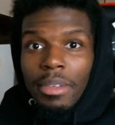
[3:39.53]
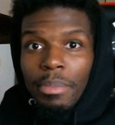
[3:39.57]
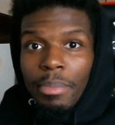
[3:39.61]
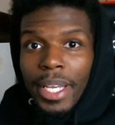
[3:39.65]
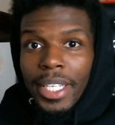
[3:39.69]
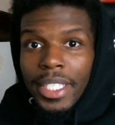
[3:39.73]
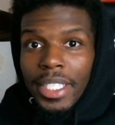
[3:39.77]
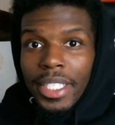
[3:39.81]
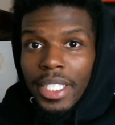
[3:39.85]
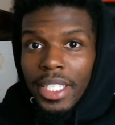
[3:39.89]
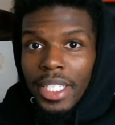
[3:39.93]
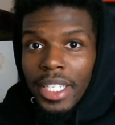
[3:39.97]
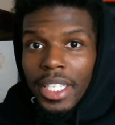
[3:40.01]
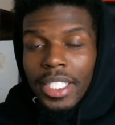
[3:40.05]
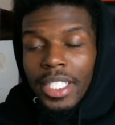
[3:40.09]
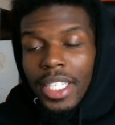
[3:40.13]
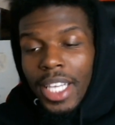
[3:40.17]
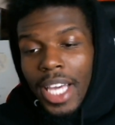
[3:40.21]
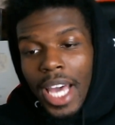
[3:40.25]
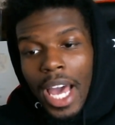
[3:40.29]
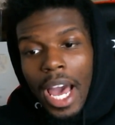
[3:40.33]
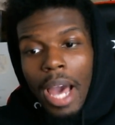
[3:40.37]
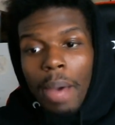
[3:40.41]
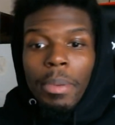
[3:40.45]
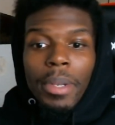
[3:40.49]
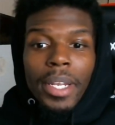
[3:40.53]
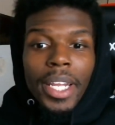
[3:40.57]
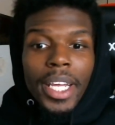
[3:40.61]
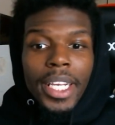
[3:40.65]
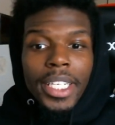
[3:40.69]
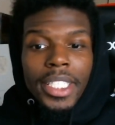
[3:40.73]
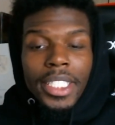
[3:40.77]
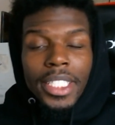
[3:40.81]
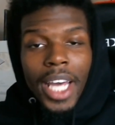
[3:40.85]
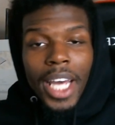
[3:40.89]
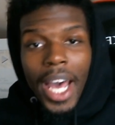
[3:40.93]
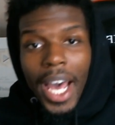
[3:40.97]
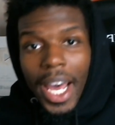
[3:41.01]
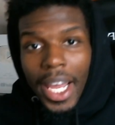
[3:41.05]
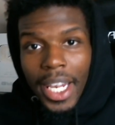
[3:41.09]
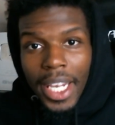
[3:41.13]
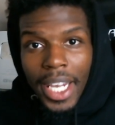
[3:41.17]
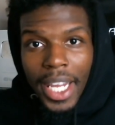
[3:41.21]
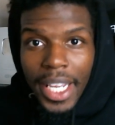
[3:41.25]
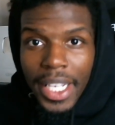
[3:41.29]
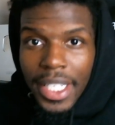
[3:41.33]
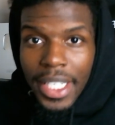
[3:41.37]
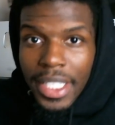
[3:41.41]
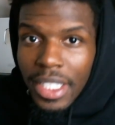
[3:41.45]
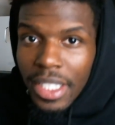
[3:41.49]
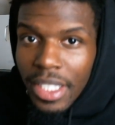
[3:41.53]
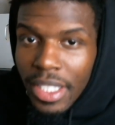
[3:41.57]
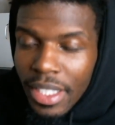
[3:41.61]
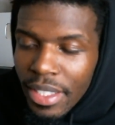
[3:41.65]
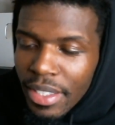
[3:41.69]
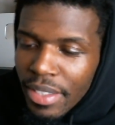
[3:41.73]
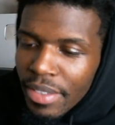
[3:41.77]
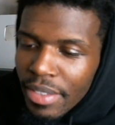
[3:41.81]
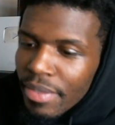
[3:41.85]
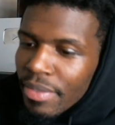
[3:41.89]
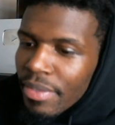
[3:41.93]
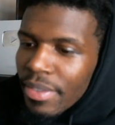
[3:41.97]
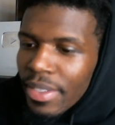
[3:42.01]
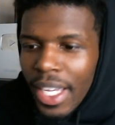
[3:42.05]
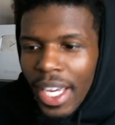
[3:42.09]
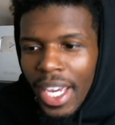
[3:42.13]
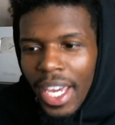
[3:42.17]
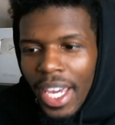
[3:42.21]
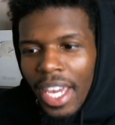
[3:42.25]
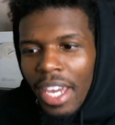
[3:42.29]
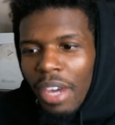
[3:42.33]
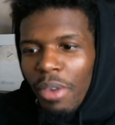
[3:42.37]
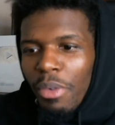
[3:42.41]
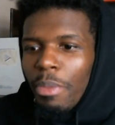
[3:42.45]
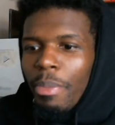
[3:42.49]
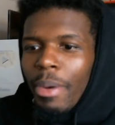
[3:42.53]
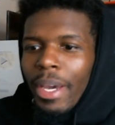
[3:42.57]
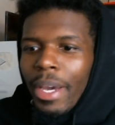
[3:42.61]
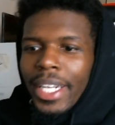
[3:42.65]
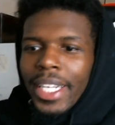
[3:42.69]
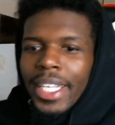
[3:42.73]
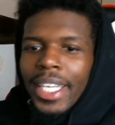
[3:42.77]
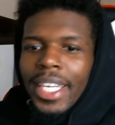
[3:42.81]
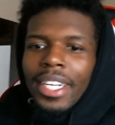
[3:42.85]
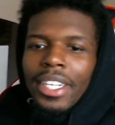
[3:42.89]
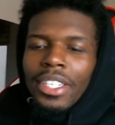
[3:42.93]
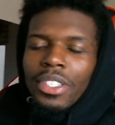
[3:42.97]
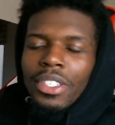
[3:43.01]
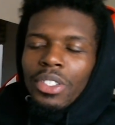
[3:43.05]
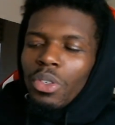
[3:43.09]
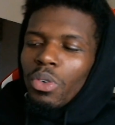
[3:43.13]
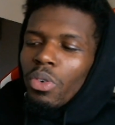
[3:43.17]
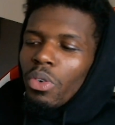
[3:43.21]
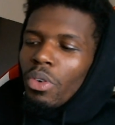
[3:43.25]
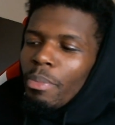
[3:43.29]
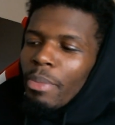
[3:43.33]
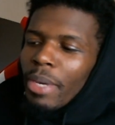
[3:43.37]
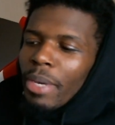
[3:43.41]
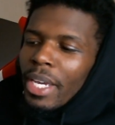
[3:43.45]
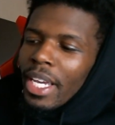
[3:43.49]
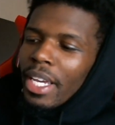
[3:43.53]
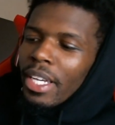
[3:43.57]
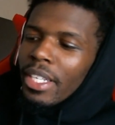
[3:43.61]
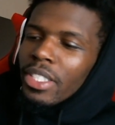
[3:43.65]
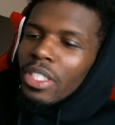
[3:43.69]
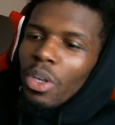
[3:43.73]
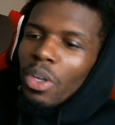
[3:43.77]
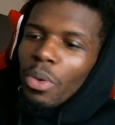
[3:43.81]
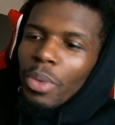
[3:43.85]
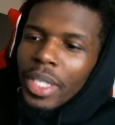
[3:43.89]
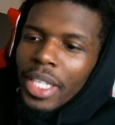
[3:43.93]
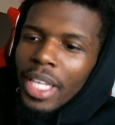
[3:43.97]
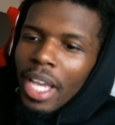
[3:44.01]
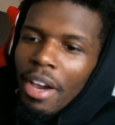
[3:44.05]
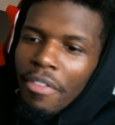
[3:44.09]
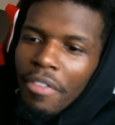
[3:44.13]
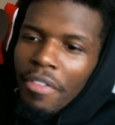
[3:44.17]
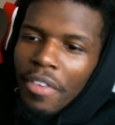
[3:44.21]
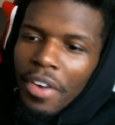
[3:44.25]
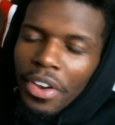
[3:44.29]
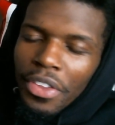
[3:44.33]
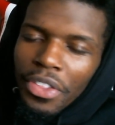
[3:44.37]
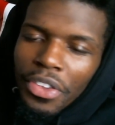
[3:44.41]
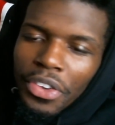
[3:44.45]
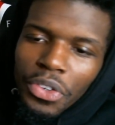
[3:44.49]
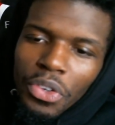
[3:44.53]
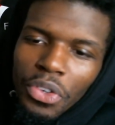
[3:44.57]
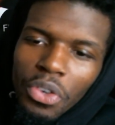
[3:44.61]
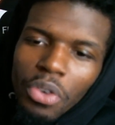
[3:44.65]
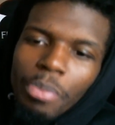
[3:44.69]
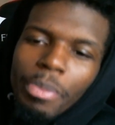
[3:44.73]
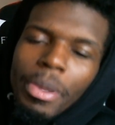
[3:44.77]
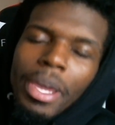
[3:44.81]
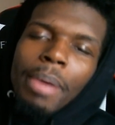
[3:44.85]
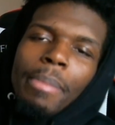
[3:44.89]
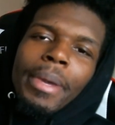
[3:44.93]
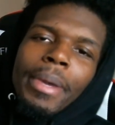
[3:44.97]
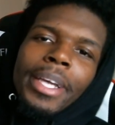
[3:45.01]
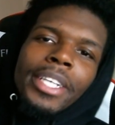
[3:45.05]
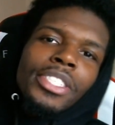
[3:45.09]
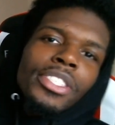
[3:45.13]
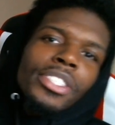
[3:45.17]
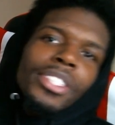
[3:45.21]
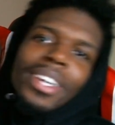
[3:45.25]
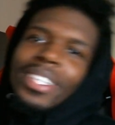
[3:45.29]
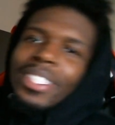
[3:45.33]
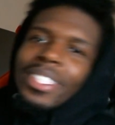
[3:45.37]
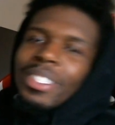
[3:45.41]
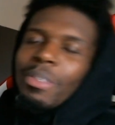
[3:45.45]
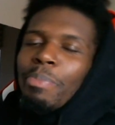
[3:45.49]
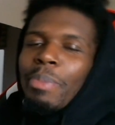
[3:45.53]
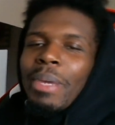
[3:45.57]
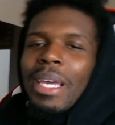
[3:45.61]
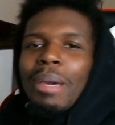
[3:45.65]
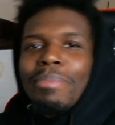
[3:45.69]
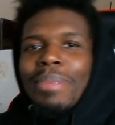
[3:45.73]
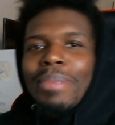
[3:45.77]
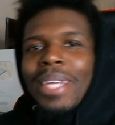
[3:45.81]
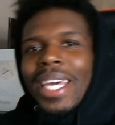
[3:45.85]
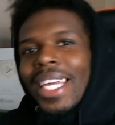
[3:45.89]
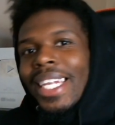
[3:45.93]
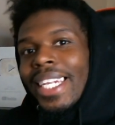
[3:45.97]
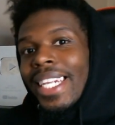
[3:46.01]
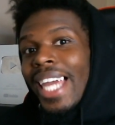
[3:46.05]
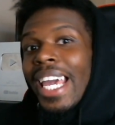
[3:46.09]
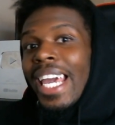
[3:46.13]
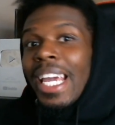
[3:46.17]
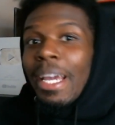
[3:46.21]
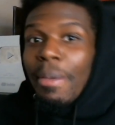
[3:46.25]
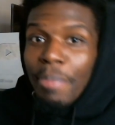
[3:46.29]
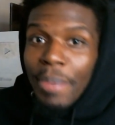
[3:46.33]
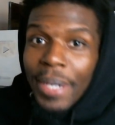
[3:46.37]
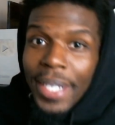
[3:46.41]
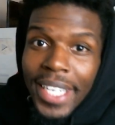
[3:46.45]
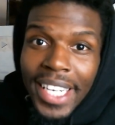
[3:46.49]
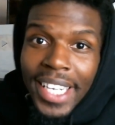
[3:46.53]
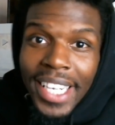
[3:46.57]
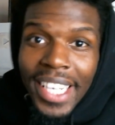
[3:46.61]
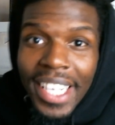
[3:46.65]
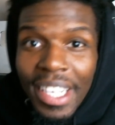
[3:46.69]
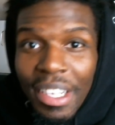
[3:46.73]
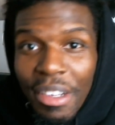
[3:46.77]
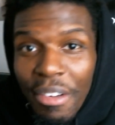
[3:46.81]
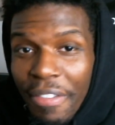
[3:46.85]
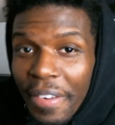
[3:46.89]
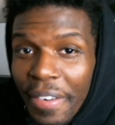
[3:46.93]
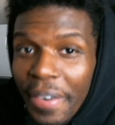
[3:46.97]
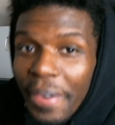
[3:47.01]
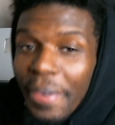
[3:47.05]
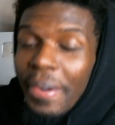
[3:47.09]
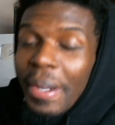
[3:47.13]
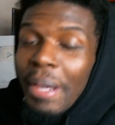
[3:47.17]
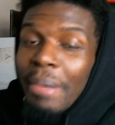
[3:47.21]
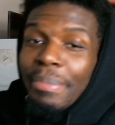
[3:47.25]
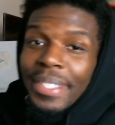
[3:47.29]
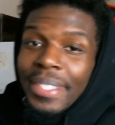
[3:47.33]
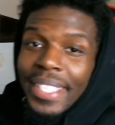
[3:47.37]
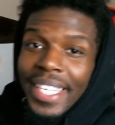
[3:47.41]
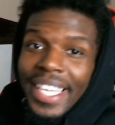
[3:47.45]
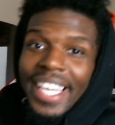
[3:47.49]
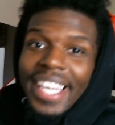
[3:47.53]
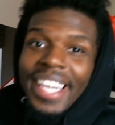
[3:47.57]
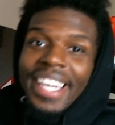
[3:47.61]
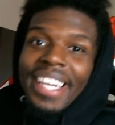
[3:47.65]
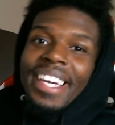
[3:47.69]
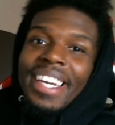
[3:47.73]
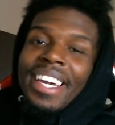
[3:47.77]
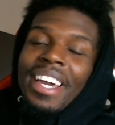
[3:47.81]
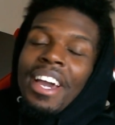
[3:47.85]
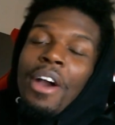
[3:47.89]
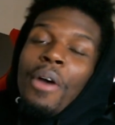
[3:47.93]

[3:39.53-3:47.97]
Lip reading: Basically, it's a compilation of highlights, and we about to get into it, man. So without further ado, man, make sure y'all spam that like button, you feel what I'm saying?